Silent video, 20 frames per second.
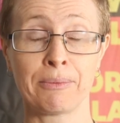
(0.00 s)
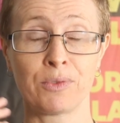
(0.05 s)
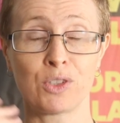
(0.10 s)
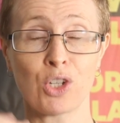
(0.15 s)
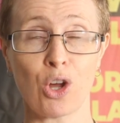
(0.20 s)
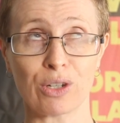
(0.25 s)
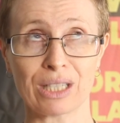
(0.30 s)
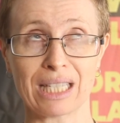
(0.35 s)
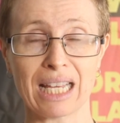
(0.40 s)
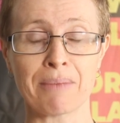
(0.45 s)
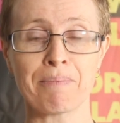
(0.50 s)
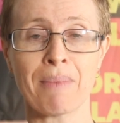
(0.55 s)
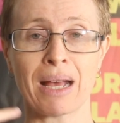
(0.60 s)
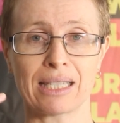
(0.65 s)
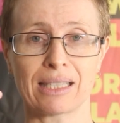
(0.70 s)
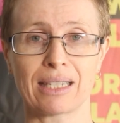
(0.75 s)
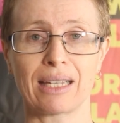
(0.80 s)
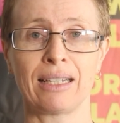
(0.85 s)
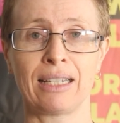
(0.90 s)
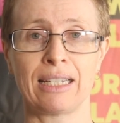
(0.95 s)
toxic
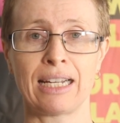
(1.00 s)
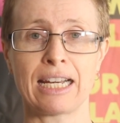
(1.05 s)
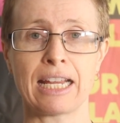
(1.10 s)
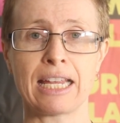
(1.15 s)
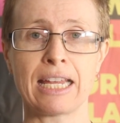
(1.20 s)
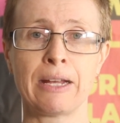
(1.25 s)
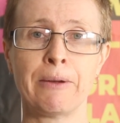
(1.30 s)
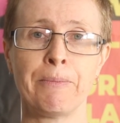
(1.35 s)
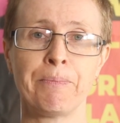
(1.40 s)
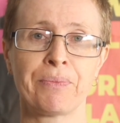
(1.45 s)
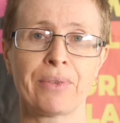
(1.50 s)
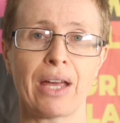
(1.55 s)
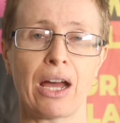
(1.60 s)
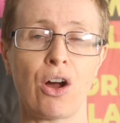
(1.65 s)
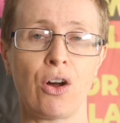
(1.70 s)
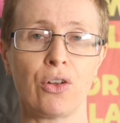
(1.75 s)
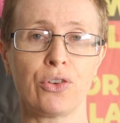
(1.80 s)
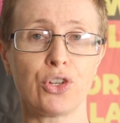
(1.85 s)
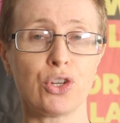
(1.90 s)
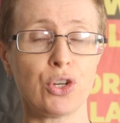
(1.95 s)
masculinity
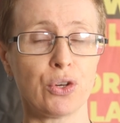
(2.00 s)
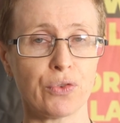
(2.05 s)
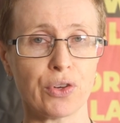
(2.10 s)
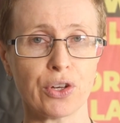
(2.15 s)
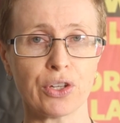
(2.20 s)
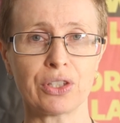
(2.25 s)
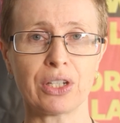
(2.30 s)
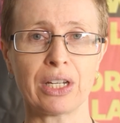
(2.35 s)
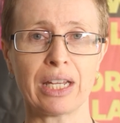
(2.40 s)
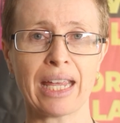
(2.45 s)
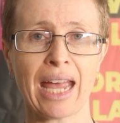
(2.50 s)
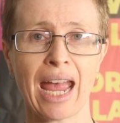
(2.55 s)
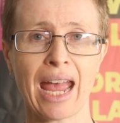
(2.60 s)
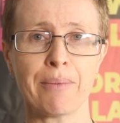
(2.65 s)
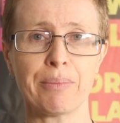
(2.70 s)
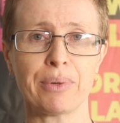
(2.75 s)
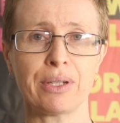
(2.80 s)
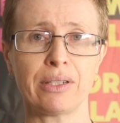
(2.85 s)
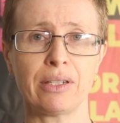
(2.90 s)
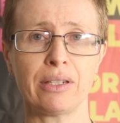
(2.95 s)
on university
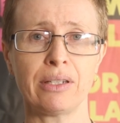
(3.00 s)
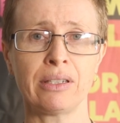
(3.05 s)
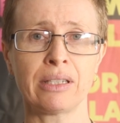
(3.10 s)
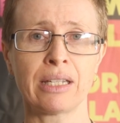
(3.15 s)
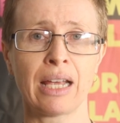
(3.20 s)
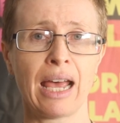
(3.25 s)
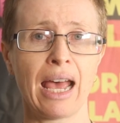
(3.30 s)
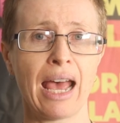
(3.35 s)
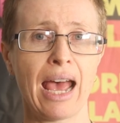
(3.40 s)
campuses,